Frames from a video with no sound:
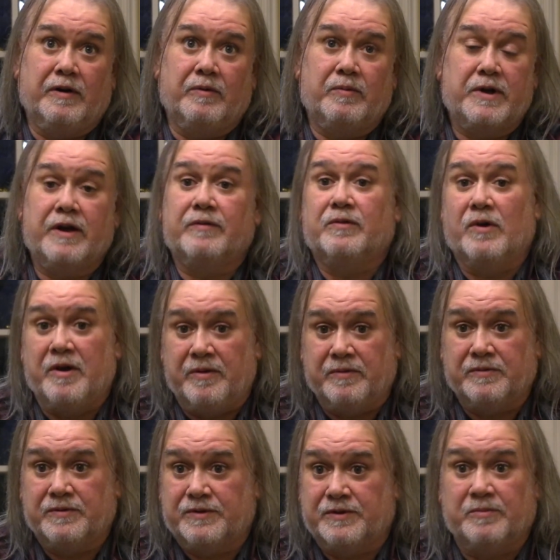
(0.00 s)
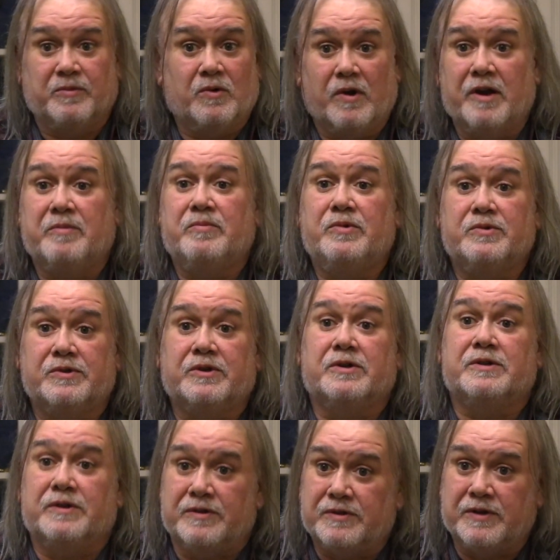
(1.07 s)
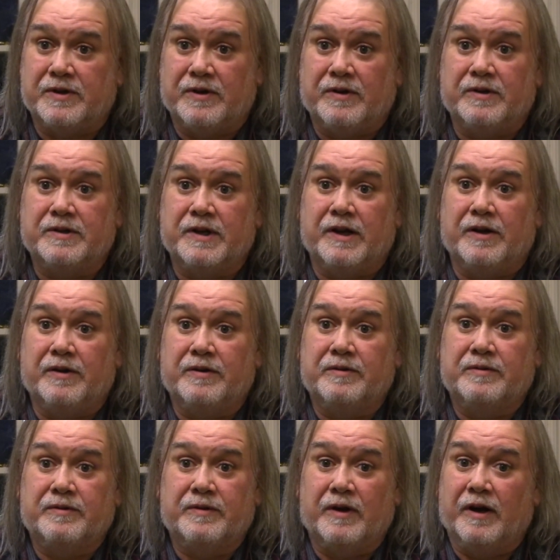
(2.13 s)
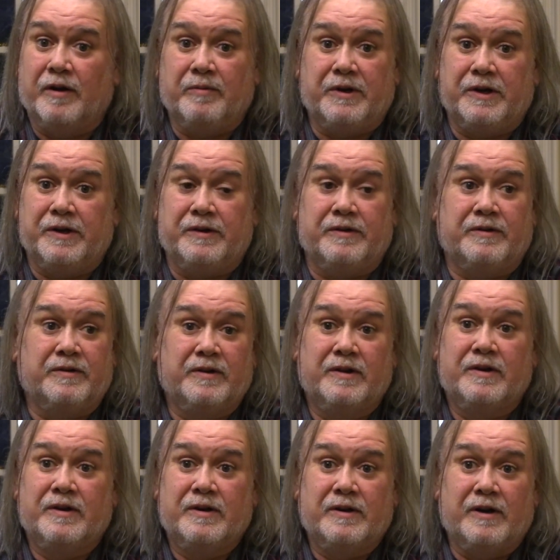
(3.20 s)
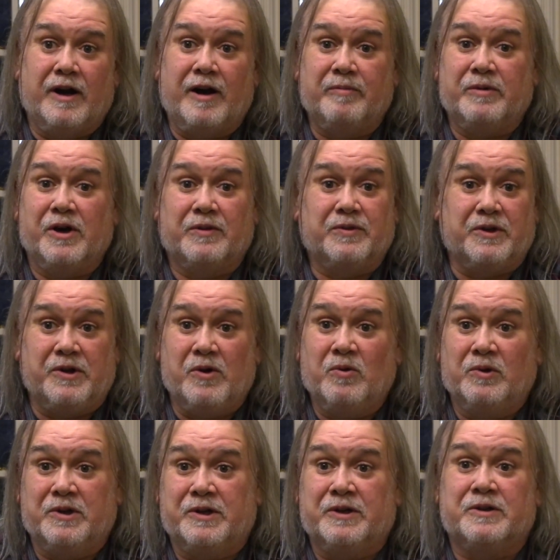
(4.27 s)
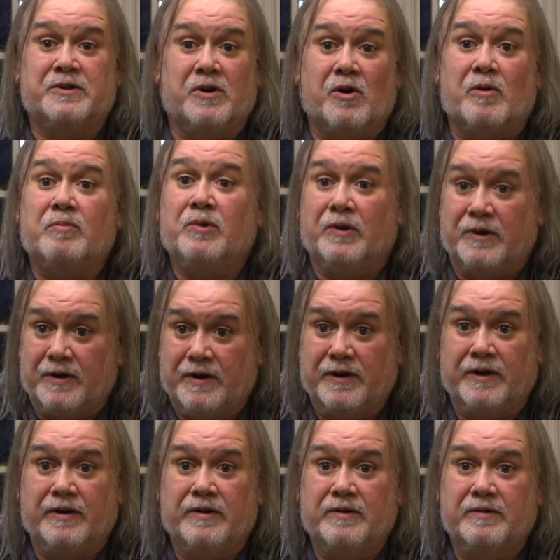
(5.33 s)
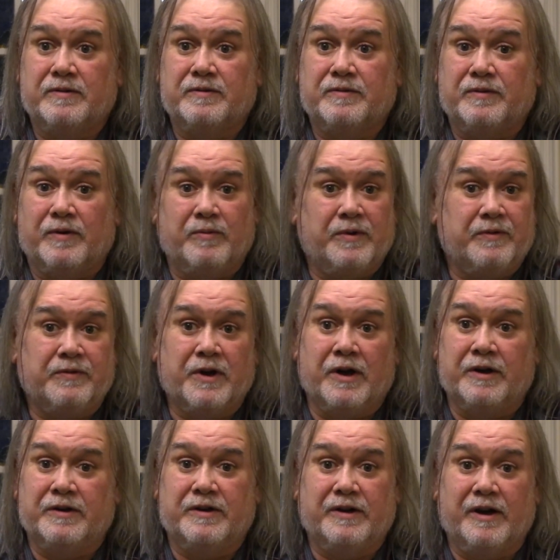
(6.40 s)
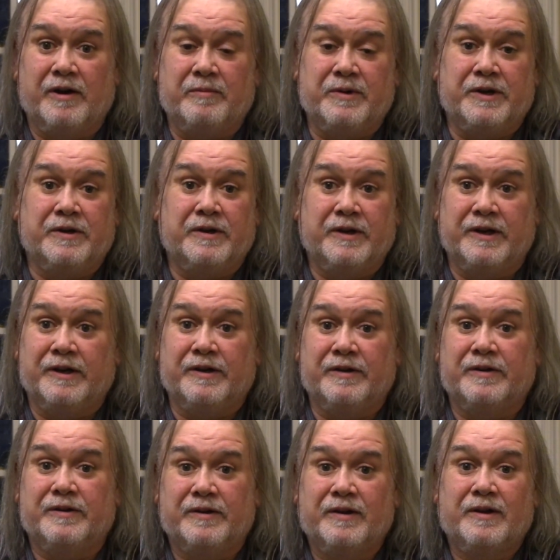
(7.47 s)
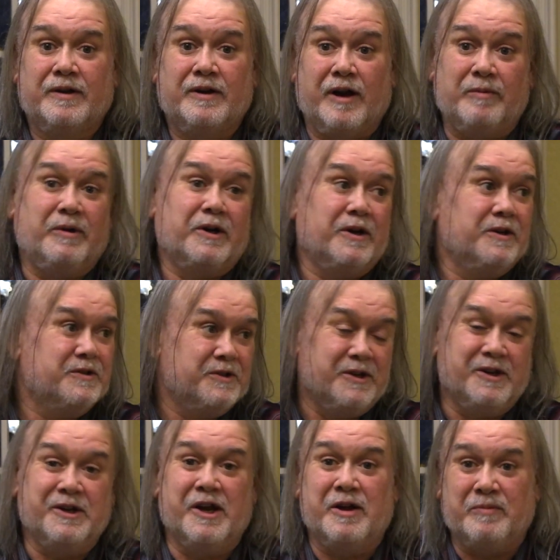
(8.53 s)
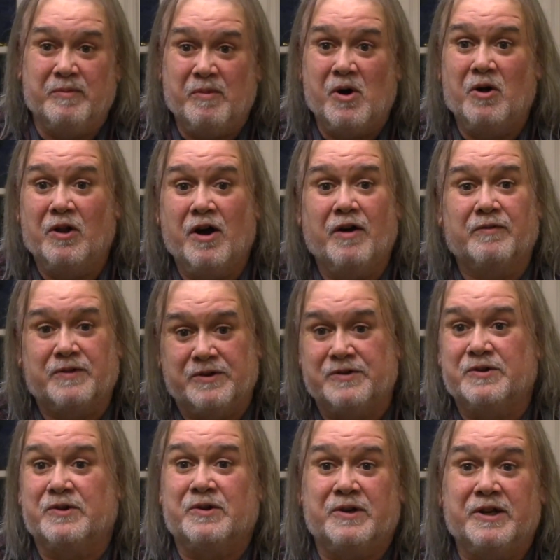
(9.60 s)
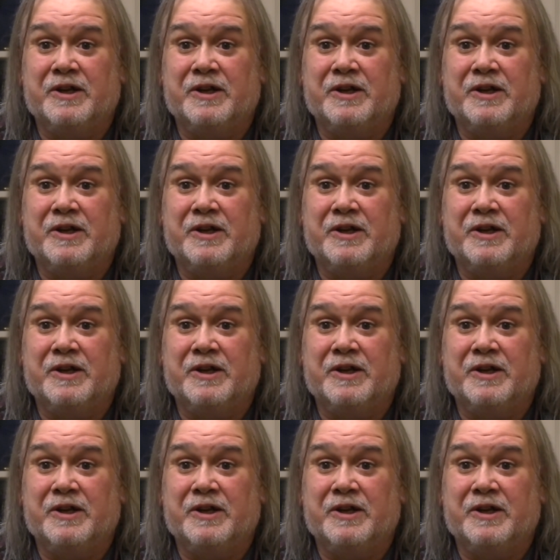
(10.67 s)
we have some great musicians here in town. I'm not the only guitar player here. We've got, and I'm not going to sit and name them all off because you're going to